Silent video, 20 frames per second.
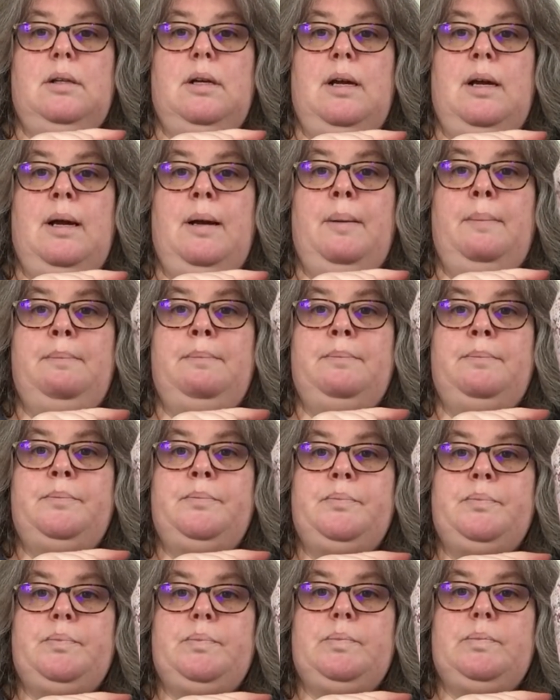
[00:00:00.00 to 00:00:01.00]

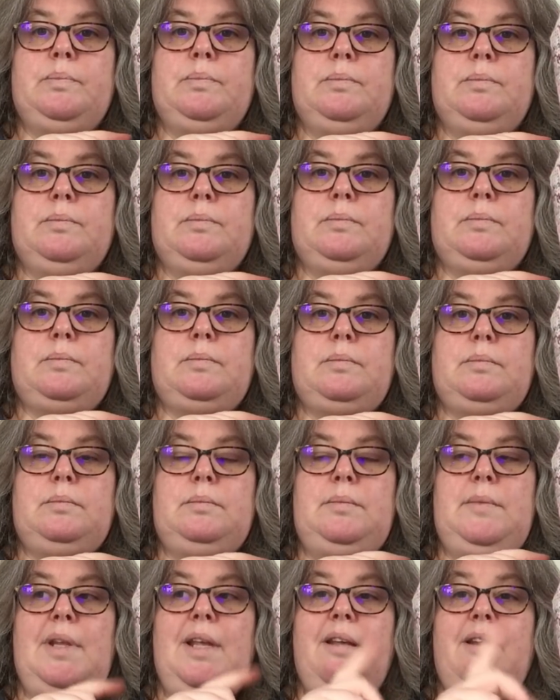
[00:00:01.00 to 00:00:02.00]

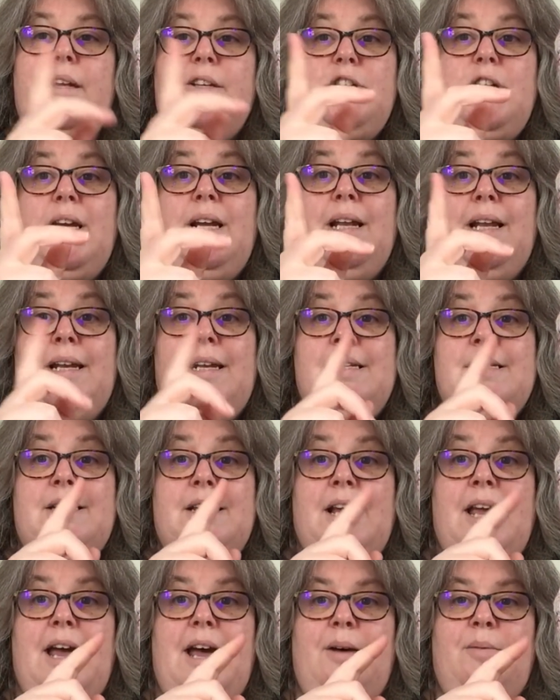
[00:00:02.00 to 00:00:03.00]
that jingling is
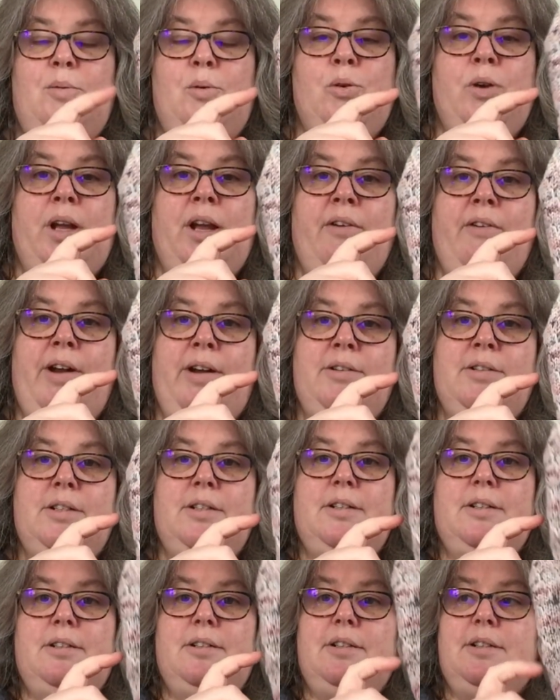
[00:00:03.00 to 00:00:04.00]
the cat walking around.
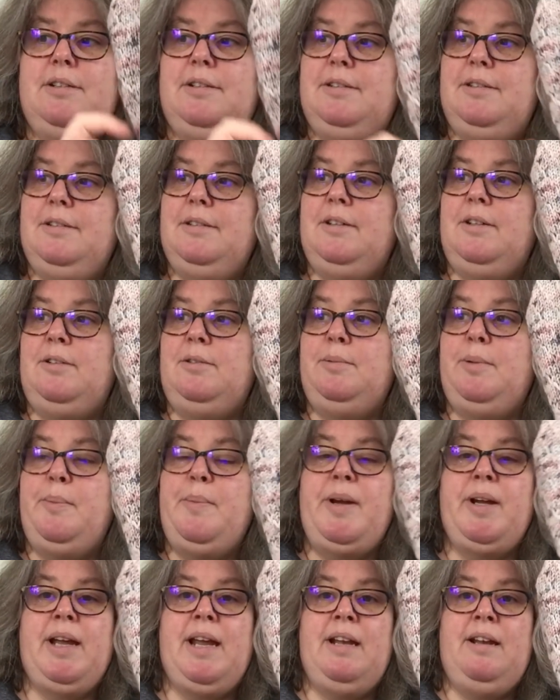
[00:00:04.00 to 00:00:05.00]
Oh, we
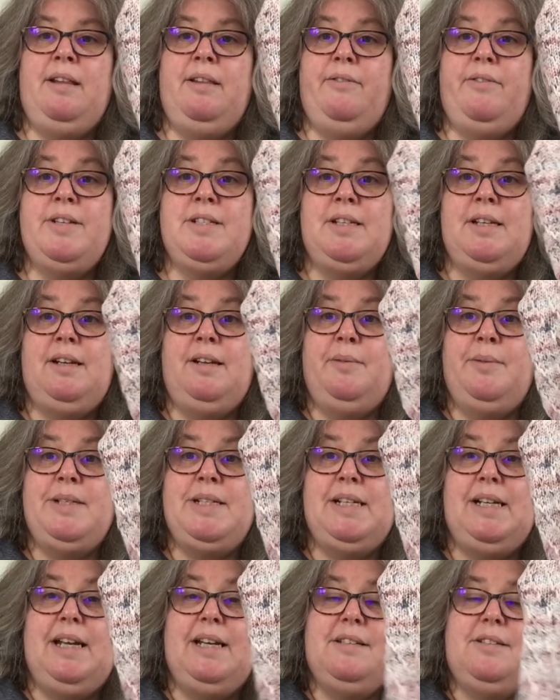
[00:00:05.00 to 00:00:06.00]
might get another visit like we
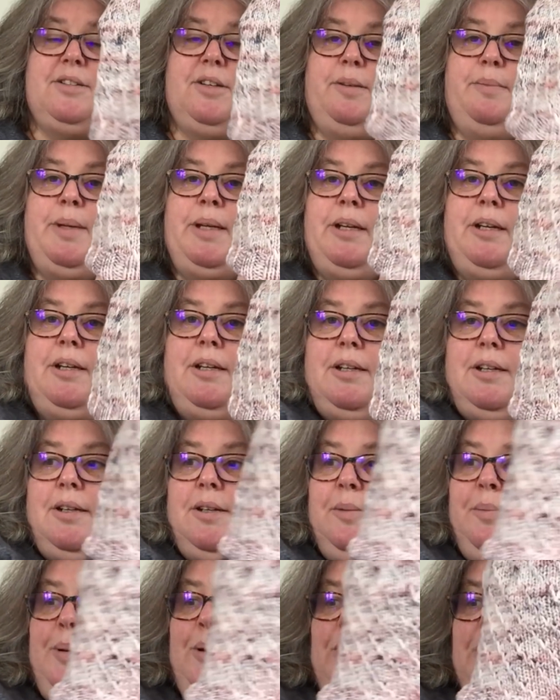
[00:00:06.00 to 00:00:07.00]
did last time.
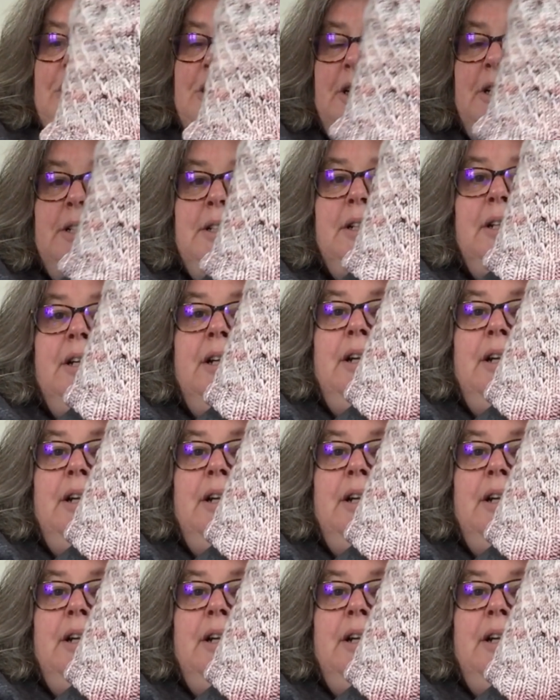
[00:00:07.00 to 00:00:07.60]
Apologies.